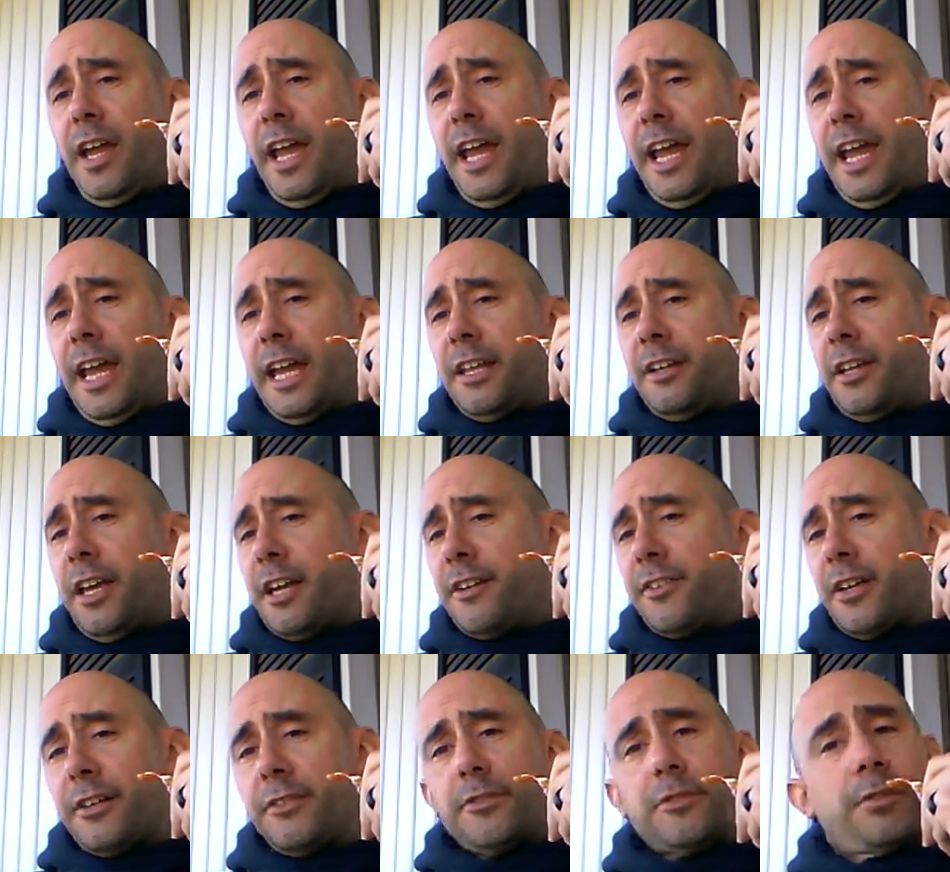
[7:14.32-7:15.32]
And
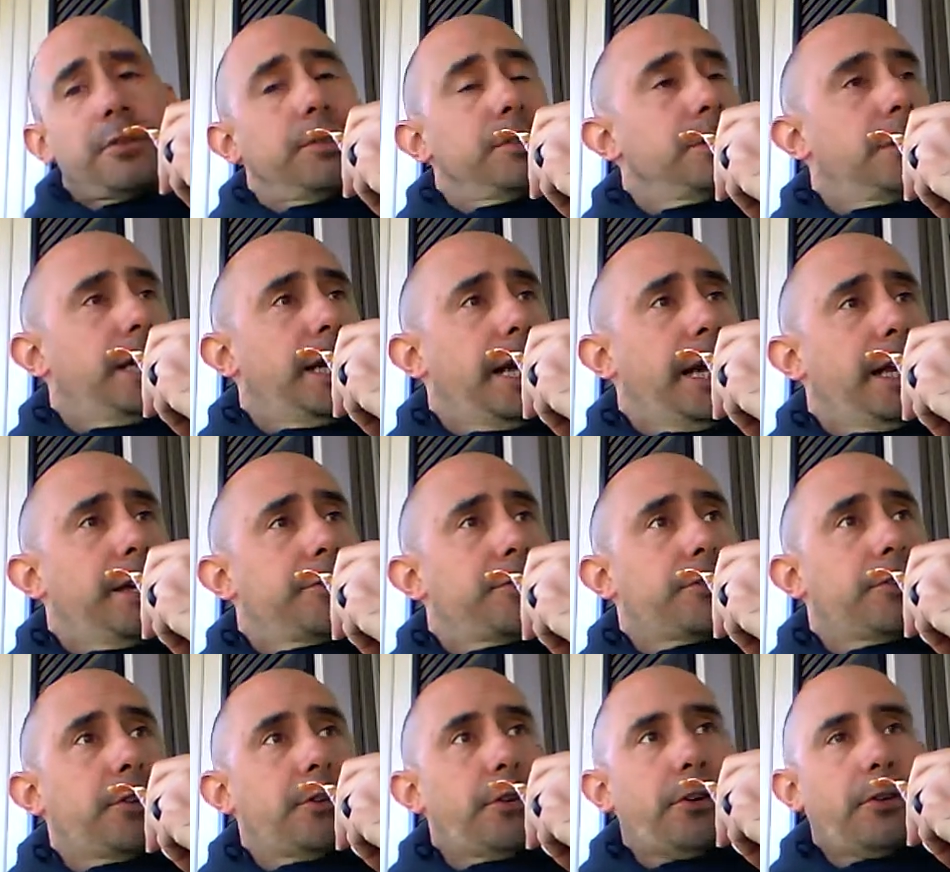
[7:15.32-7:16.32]
as I turned to
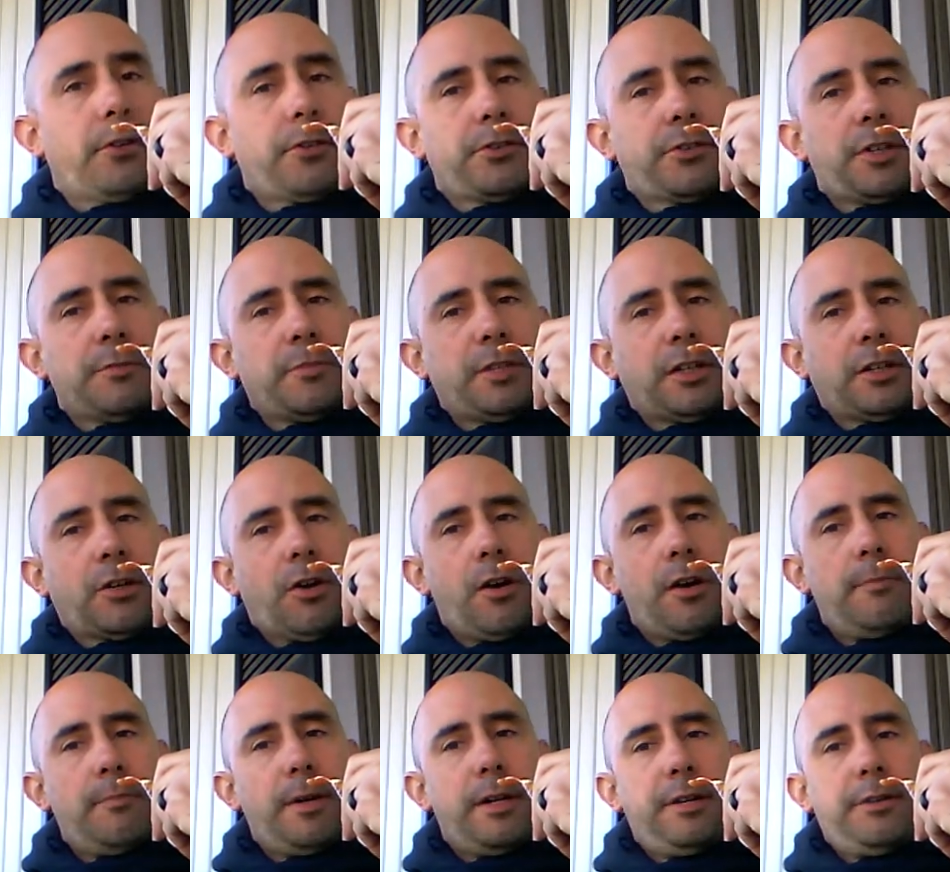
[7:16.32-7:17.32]
answer her, something
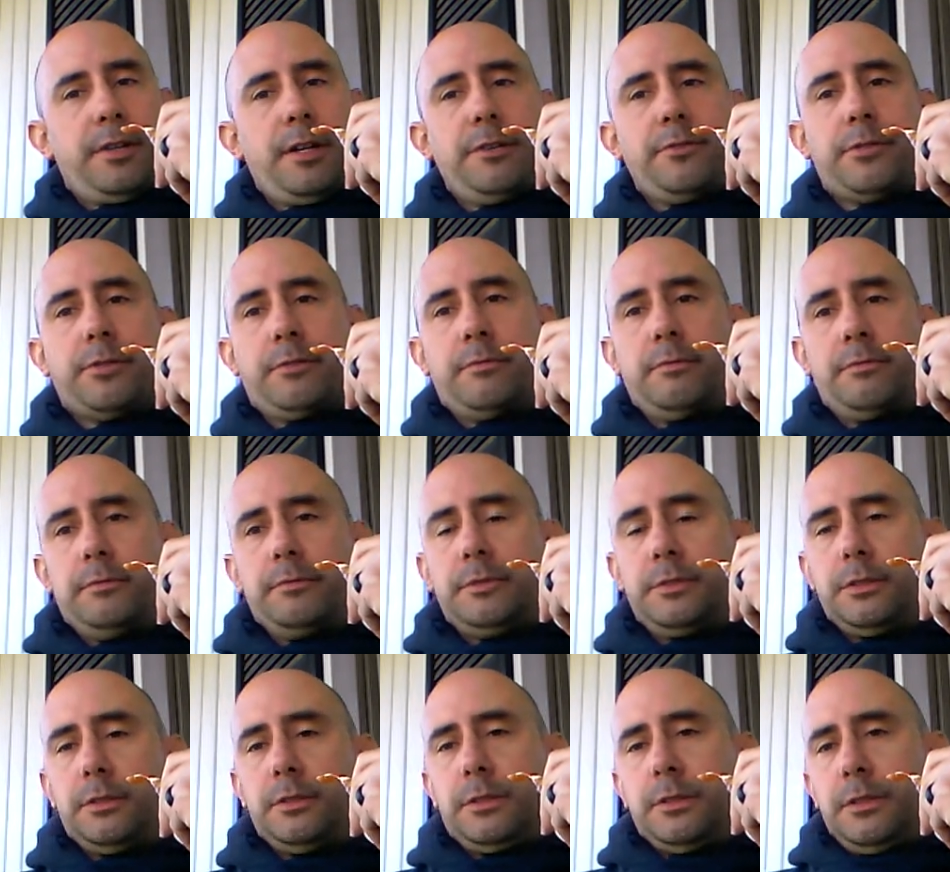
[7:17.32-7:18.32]
caught my attention.
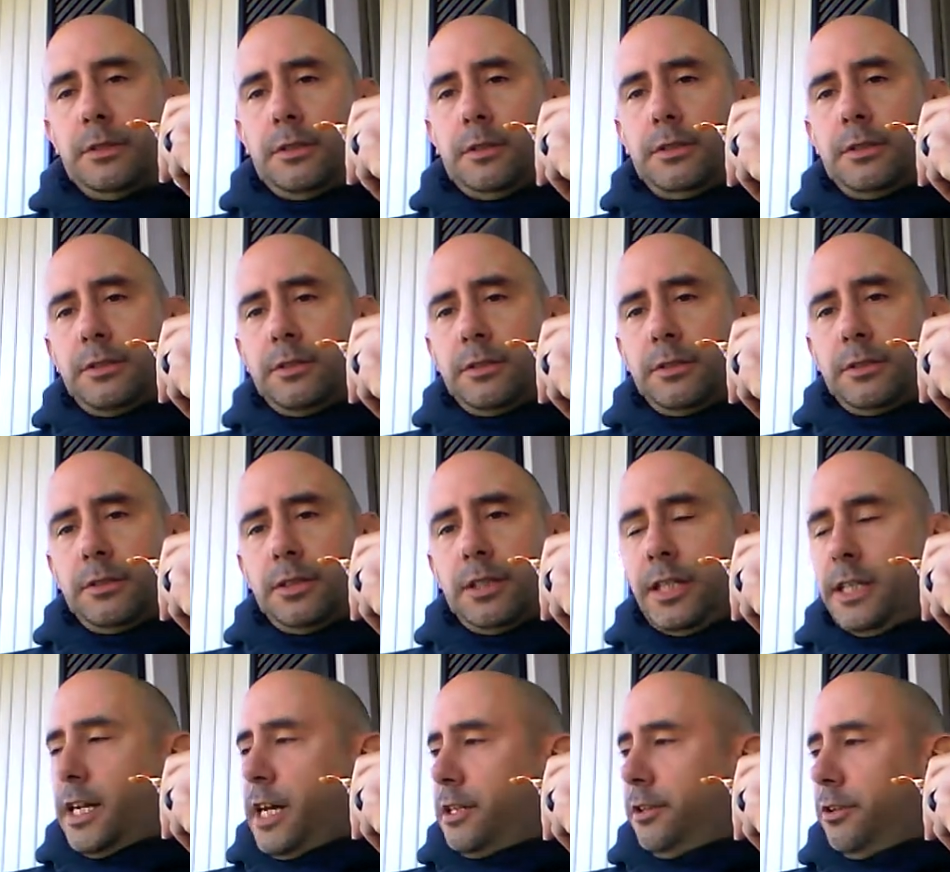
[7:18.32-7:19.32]

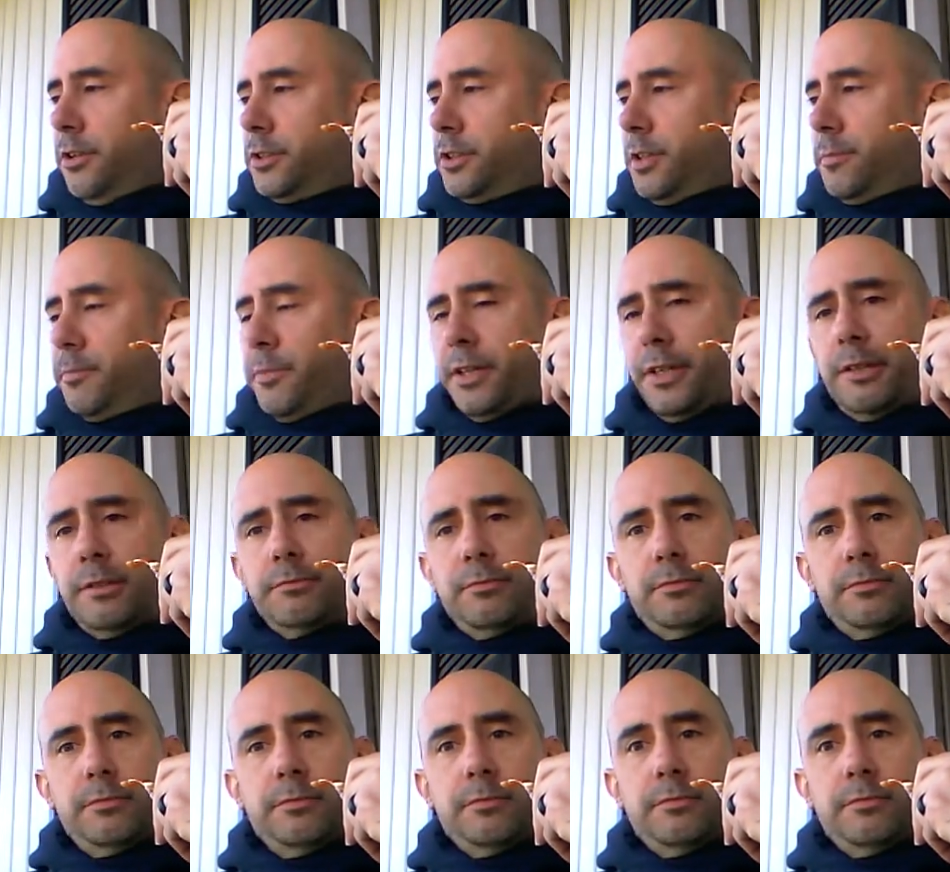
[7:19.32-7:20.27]
And I looked up there.